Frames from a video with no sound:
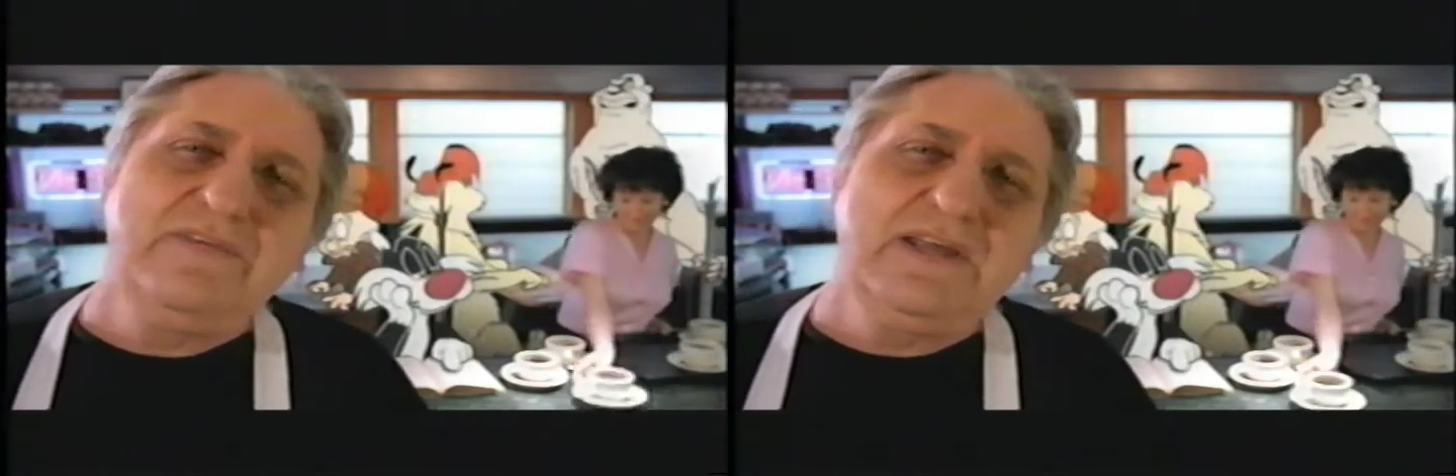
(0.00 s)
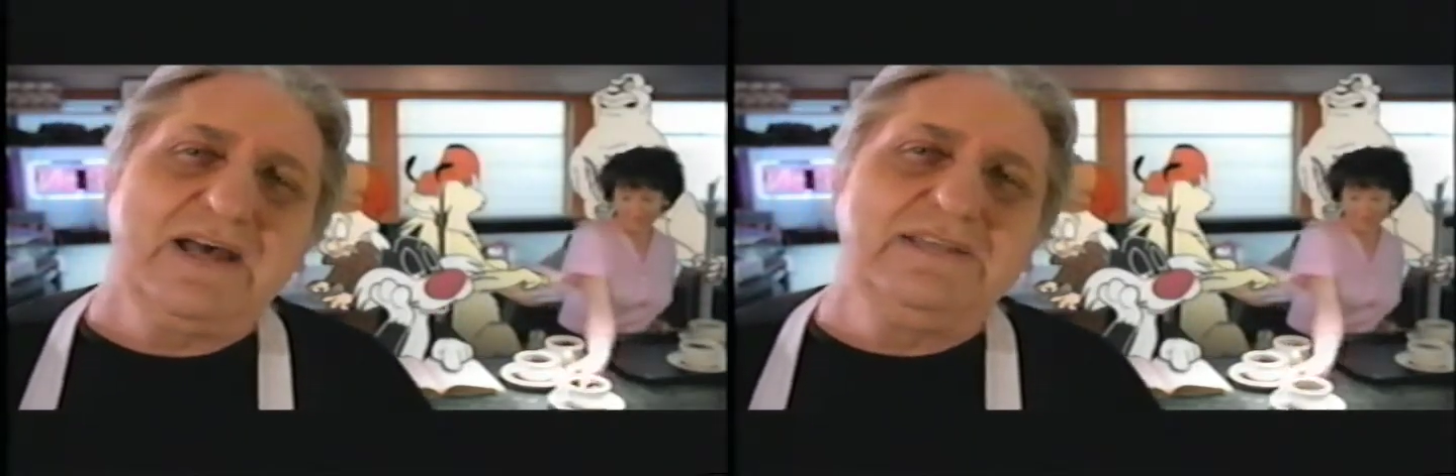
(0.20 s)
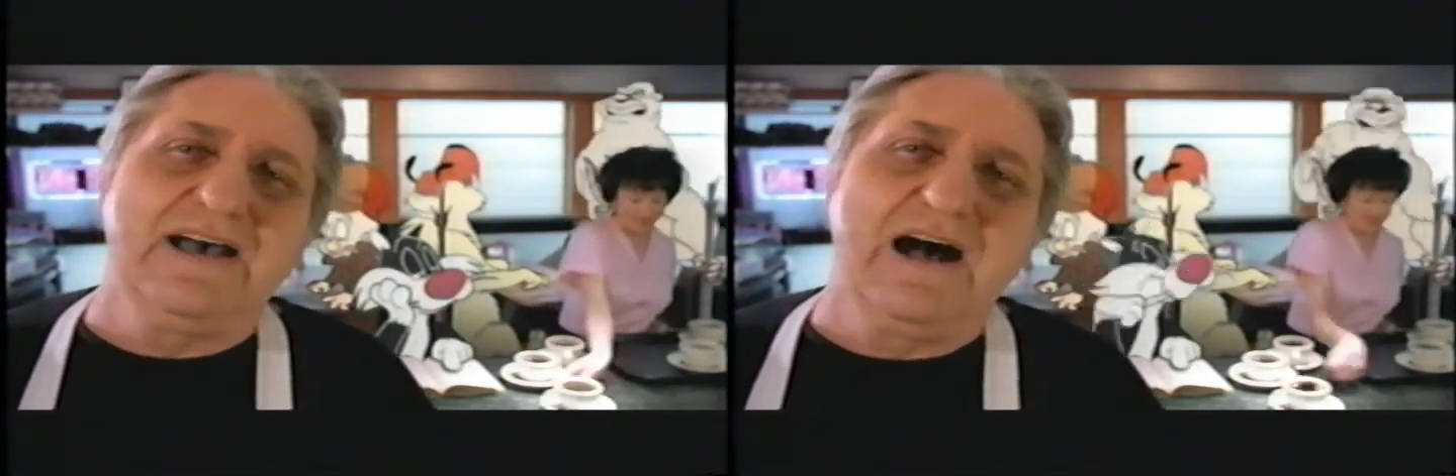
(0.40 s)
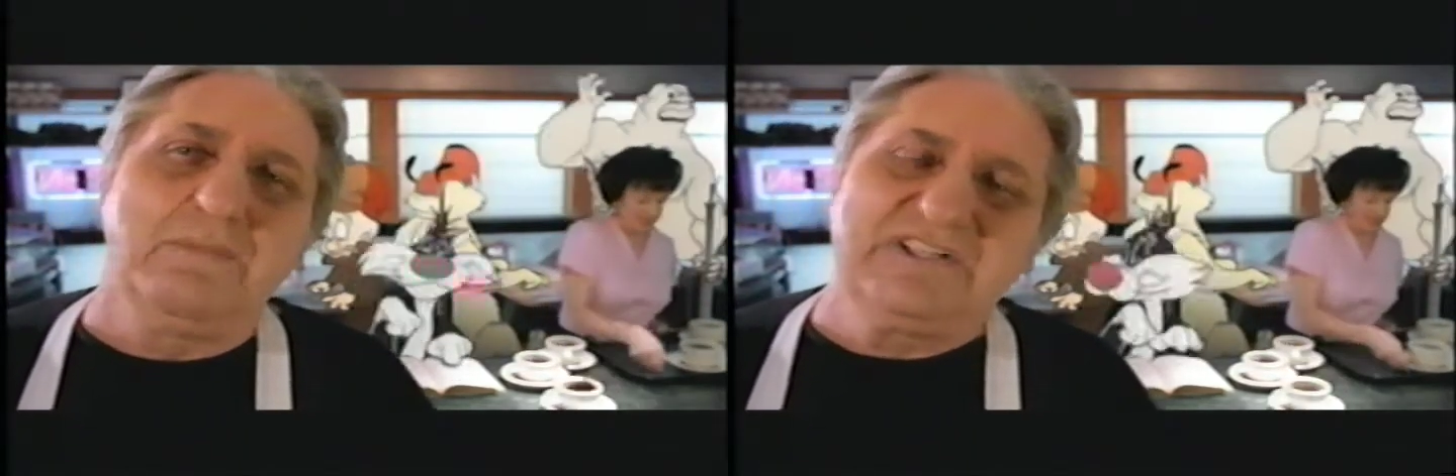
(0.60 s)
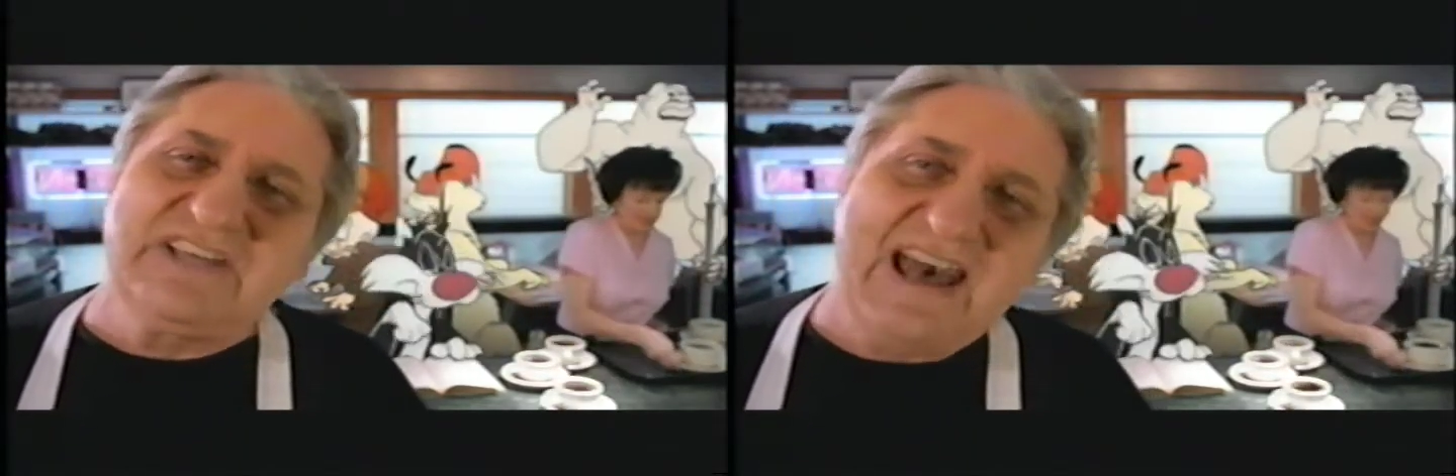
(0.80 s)
have any idea
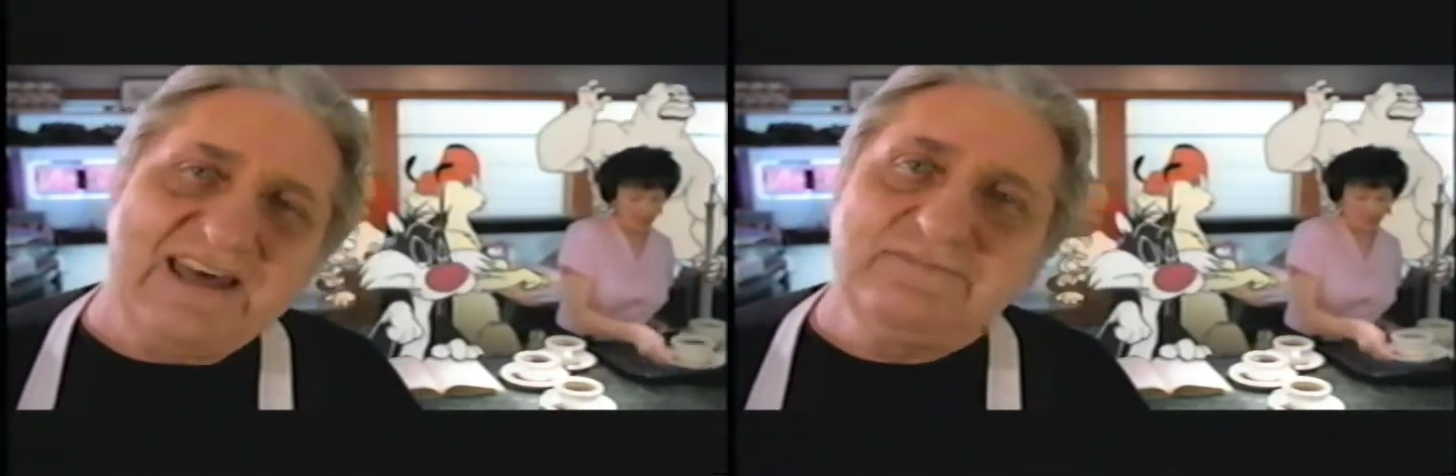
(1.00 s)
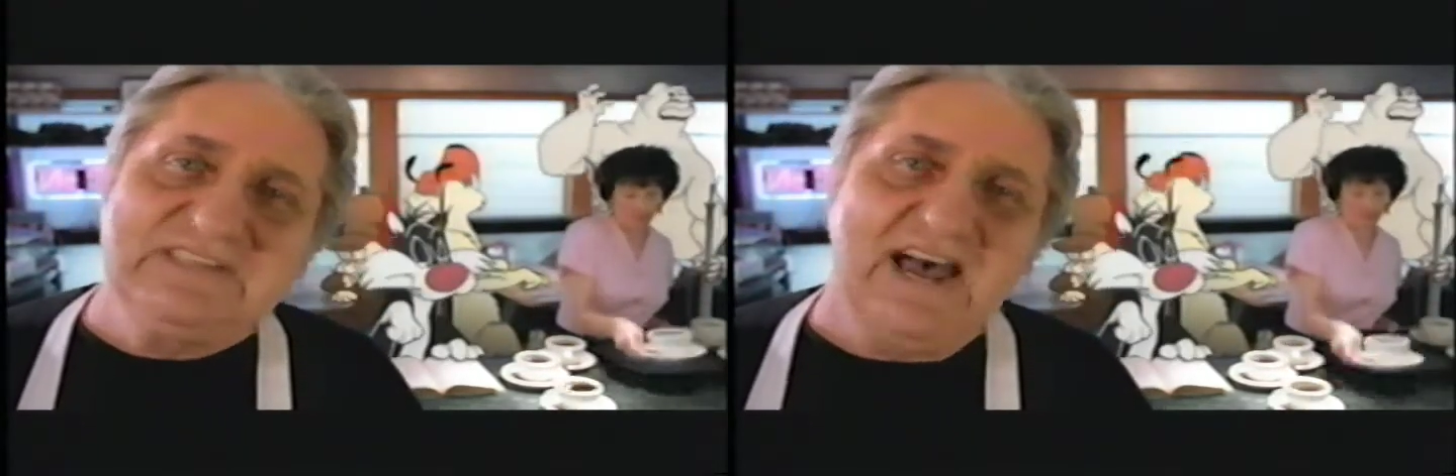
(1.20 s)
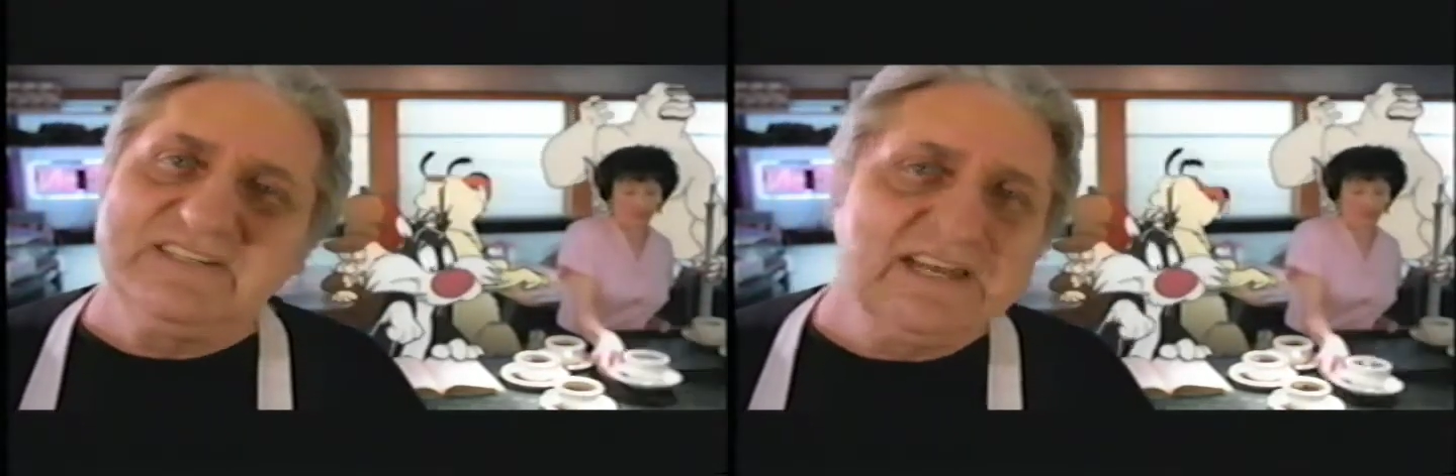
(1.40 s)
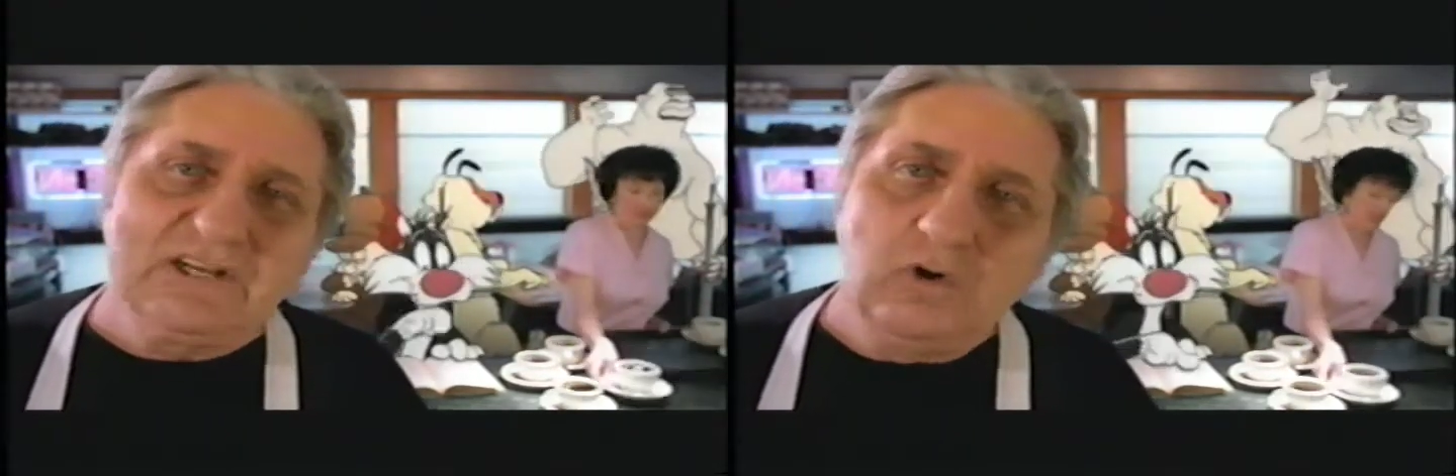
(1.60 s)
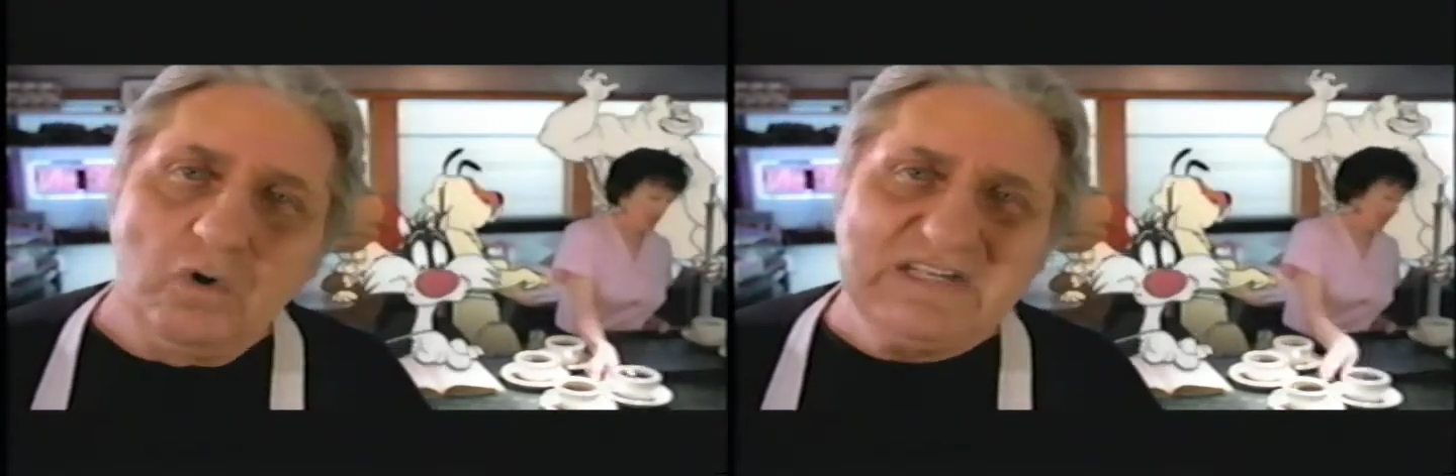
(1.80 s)
how much
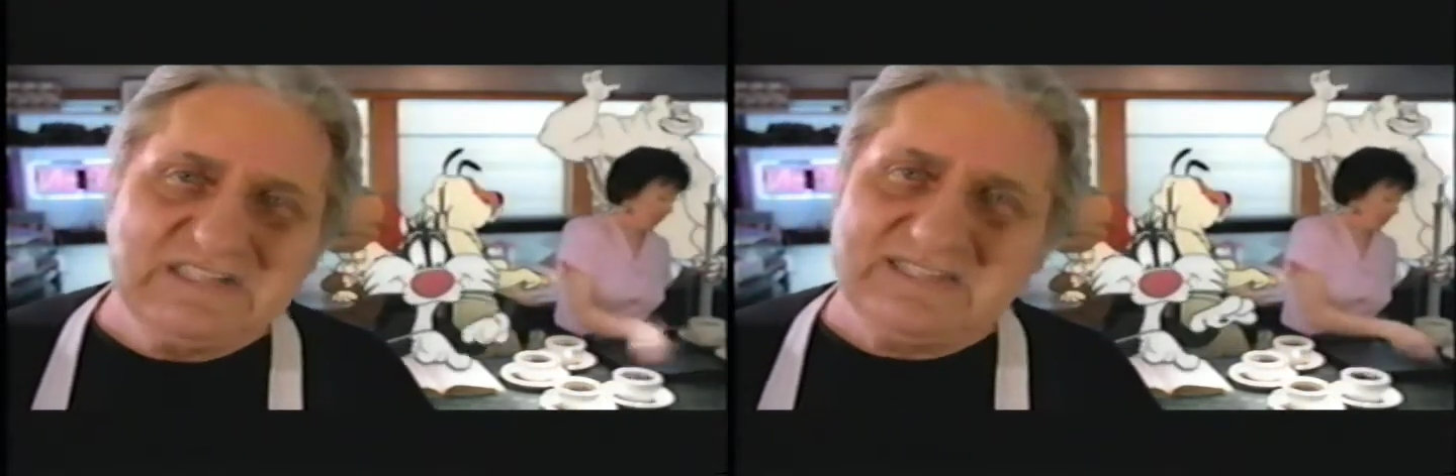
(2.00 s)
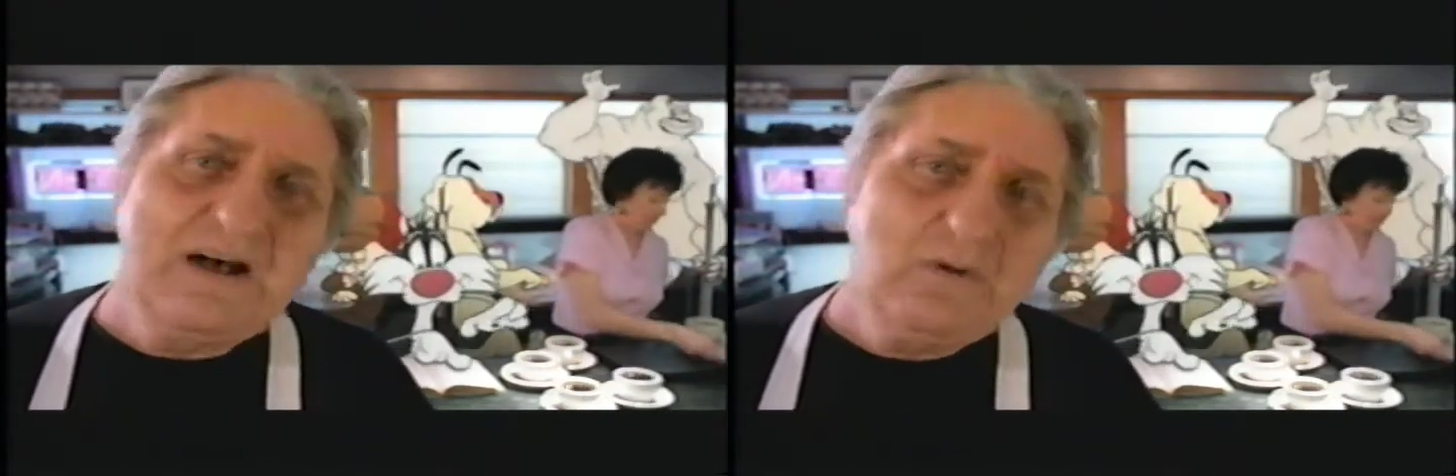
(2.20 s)
advertising costs